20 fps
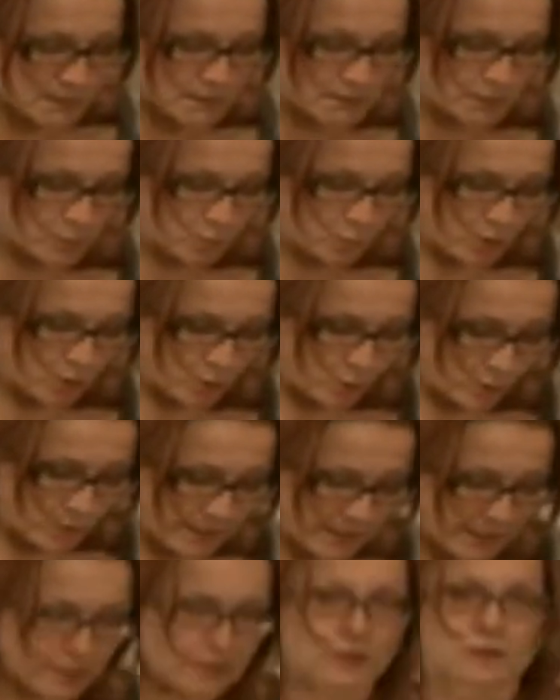So what
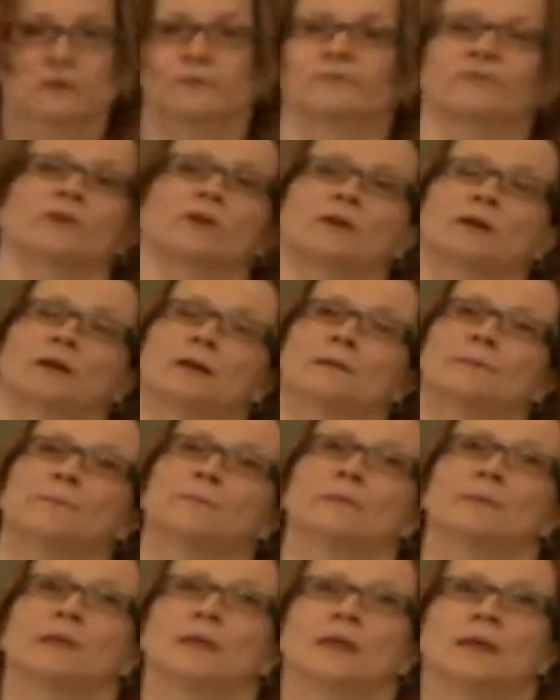we offer
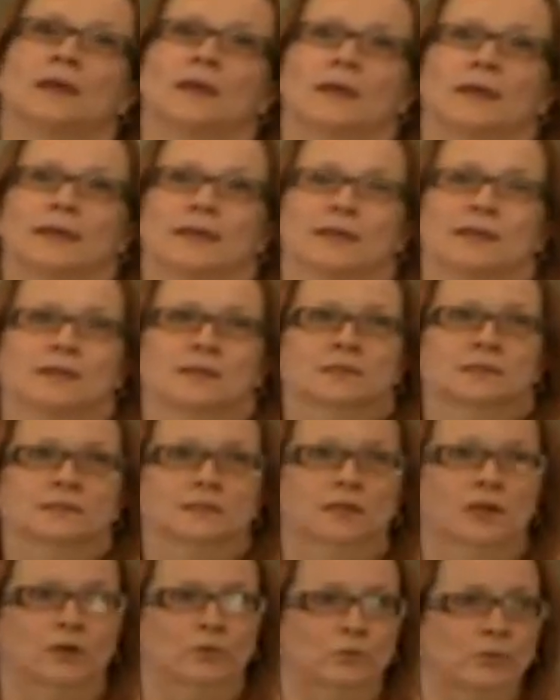
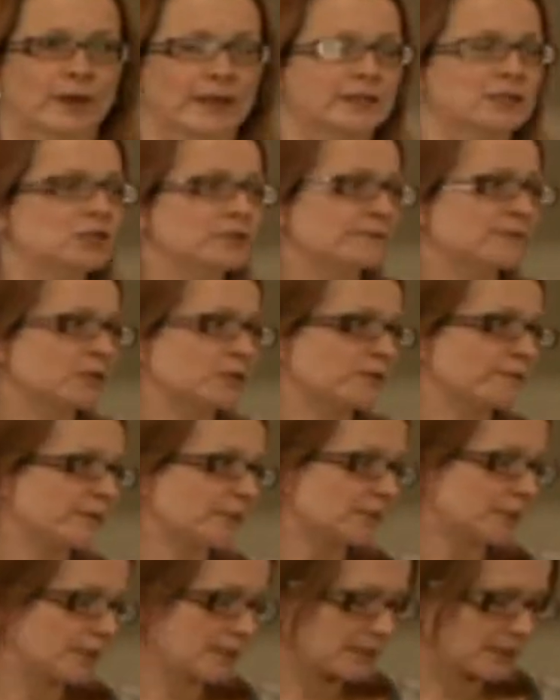is a range of
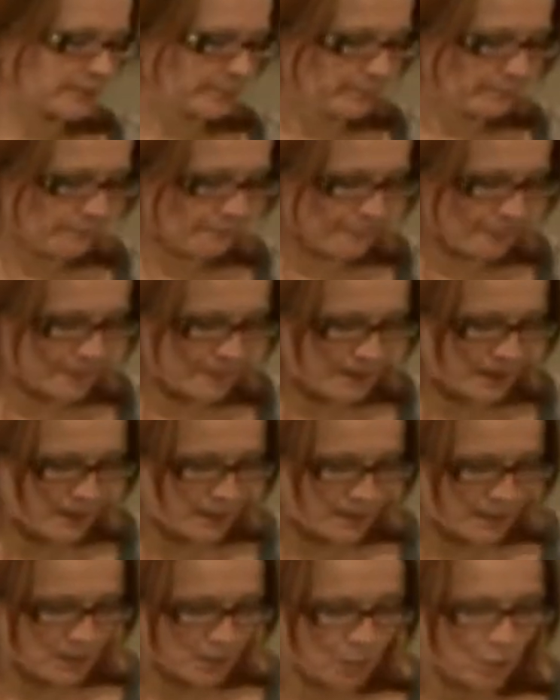services.
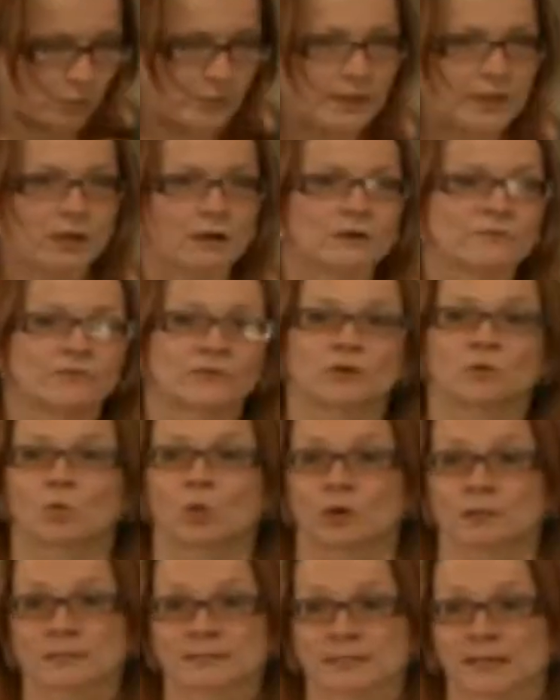We offer
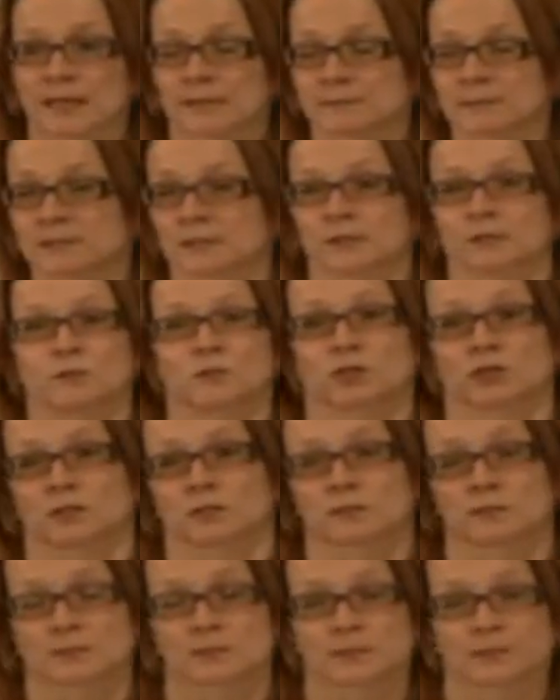one-time
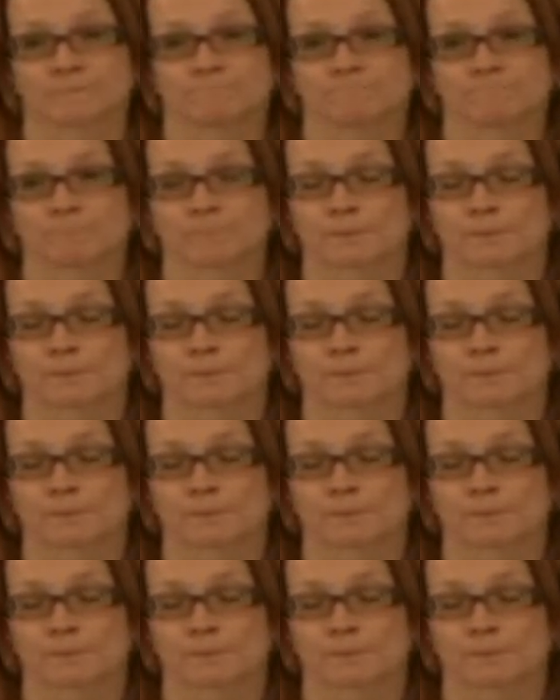solutions.